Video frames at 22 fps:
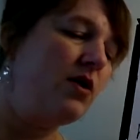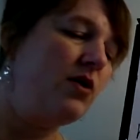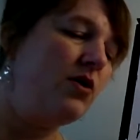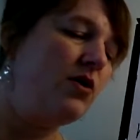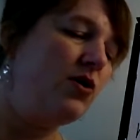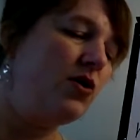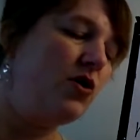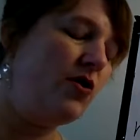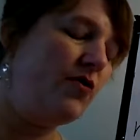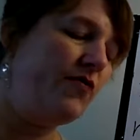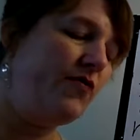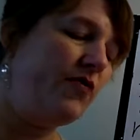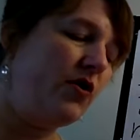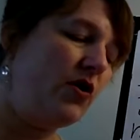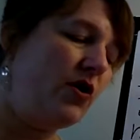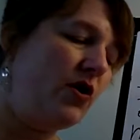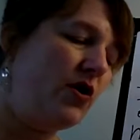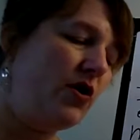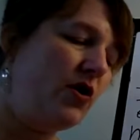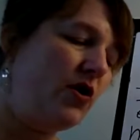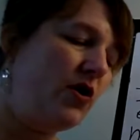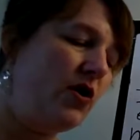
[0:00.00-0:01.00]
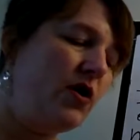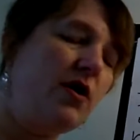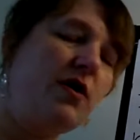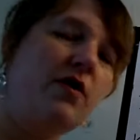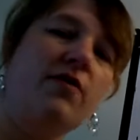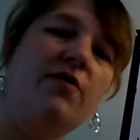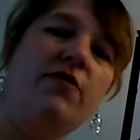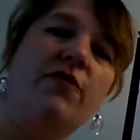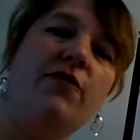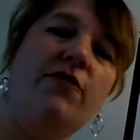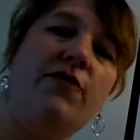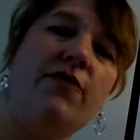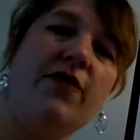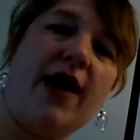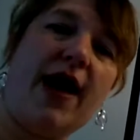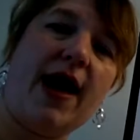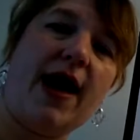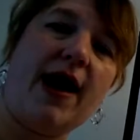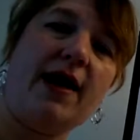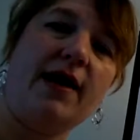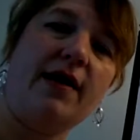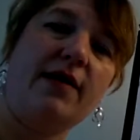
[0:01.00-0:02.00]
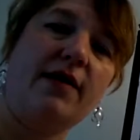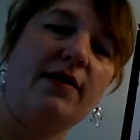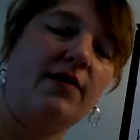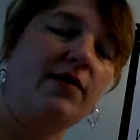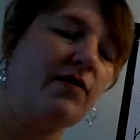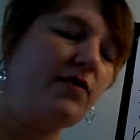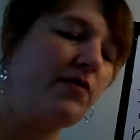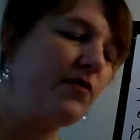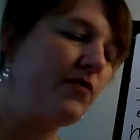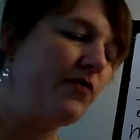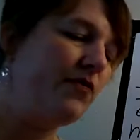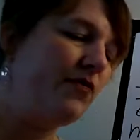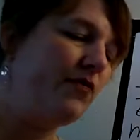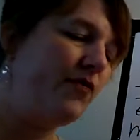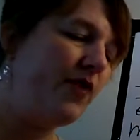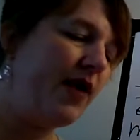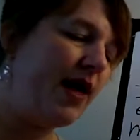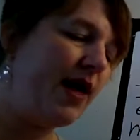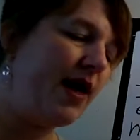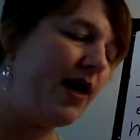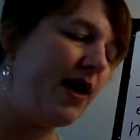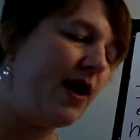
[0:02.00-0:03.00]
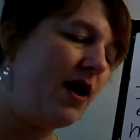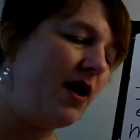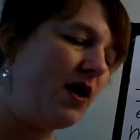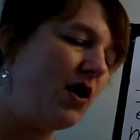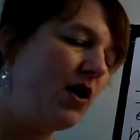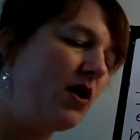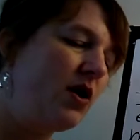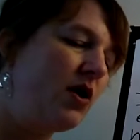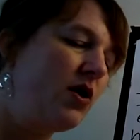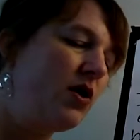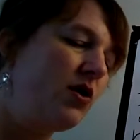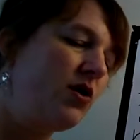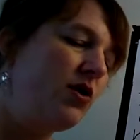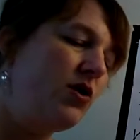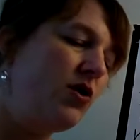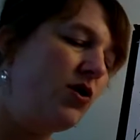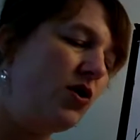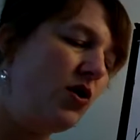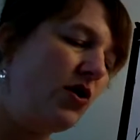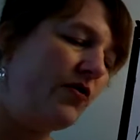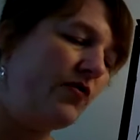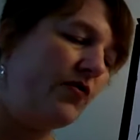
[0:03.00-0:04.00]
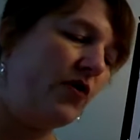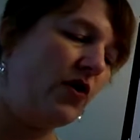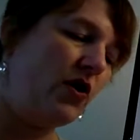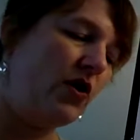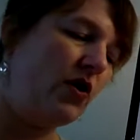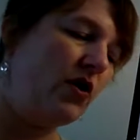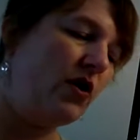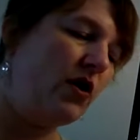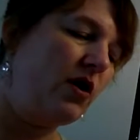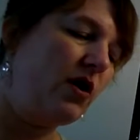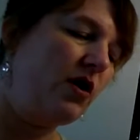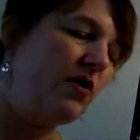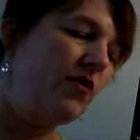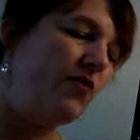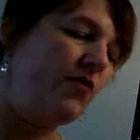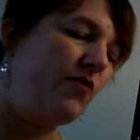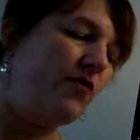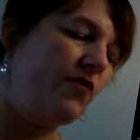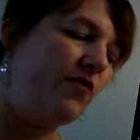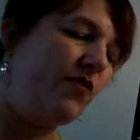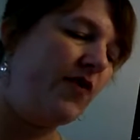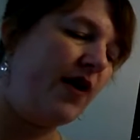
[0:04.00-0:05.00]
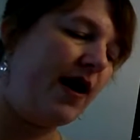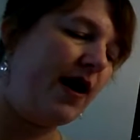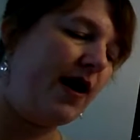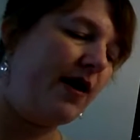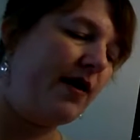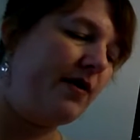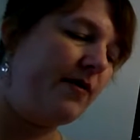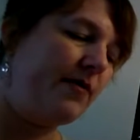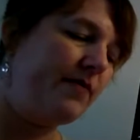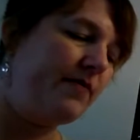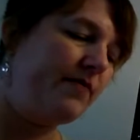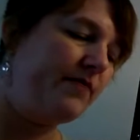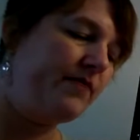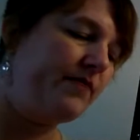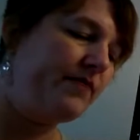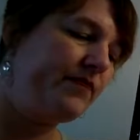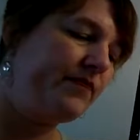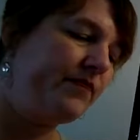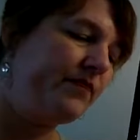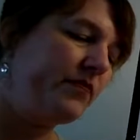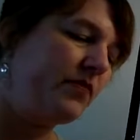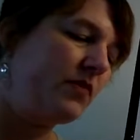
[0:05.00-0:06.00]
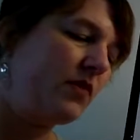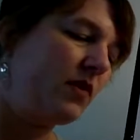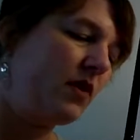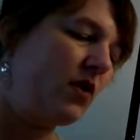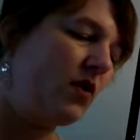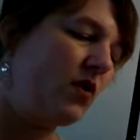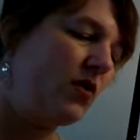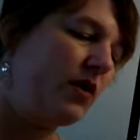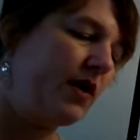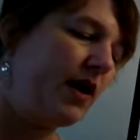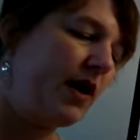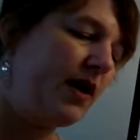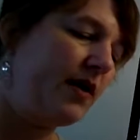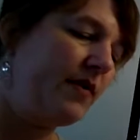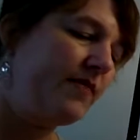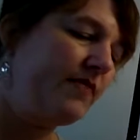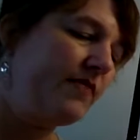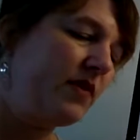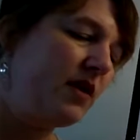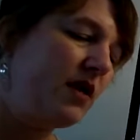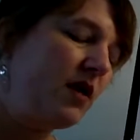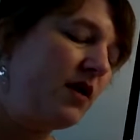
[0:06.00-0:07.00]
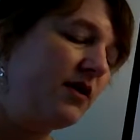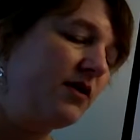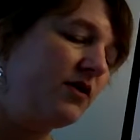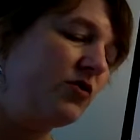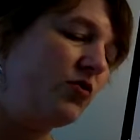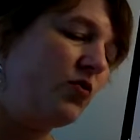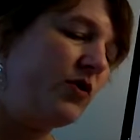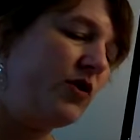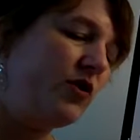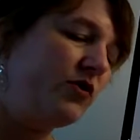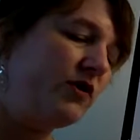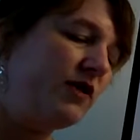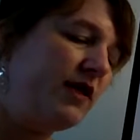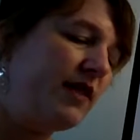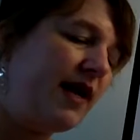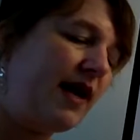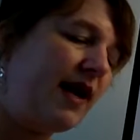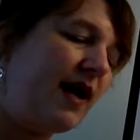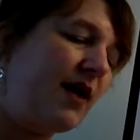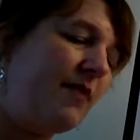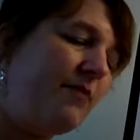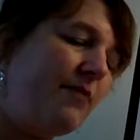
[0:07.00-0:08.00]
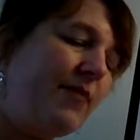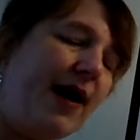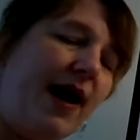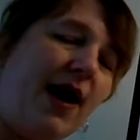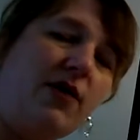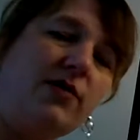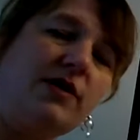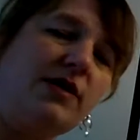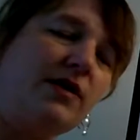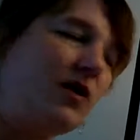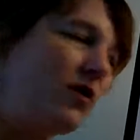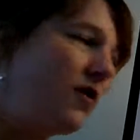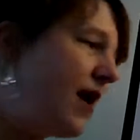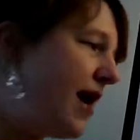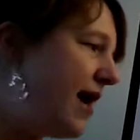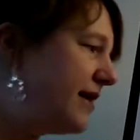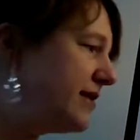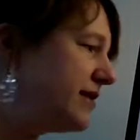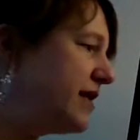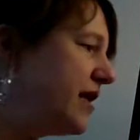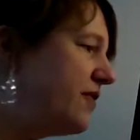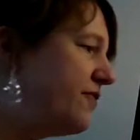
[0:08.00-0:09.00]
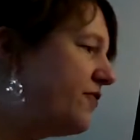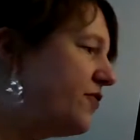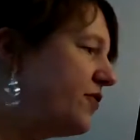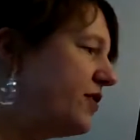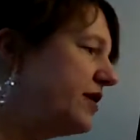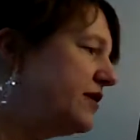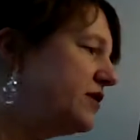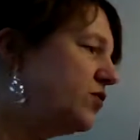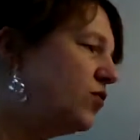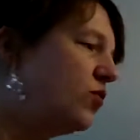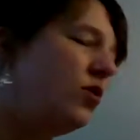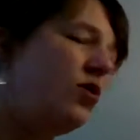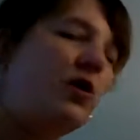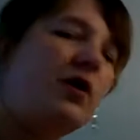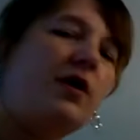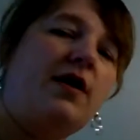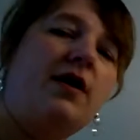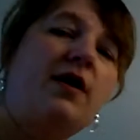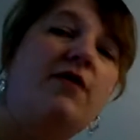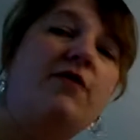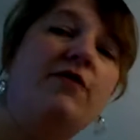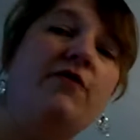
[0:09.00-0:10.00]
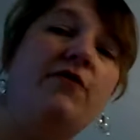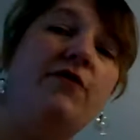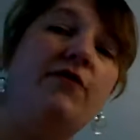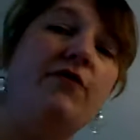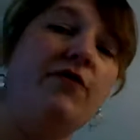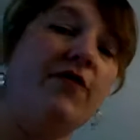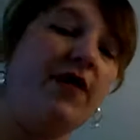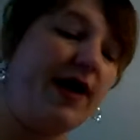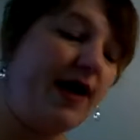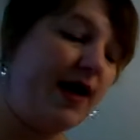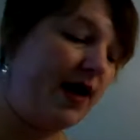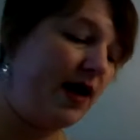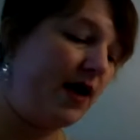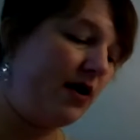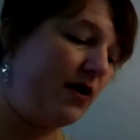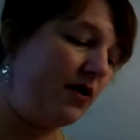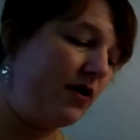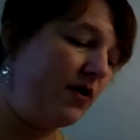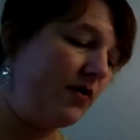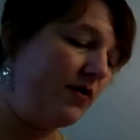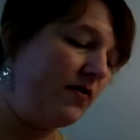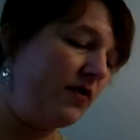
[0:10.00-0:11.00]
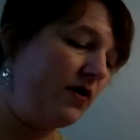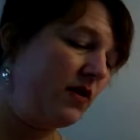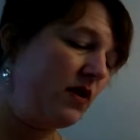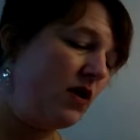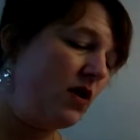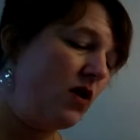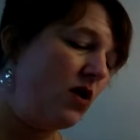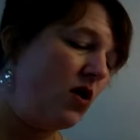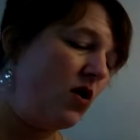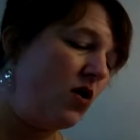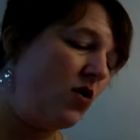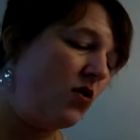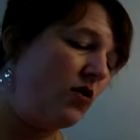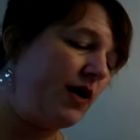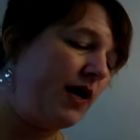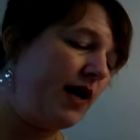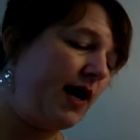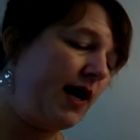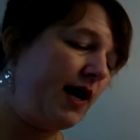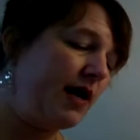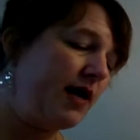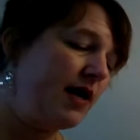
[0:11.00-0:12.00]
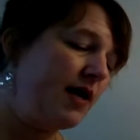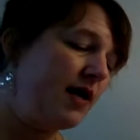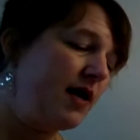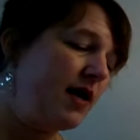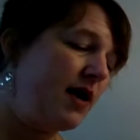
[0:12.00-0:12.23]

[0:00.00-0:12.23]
9h20. Vers 9h20. Okay? So when you see that about, they're asking for this word vers. Okay,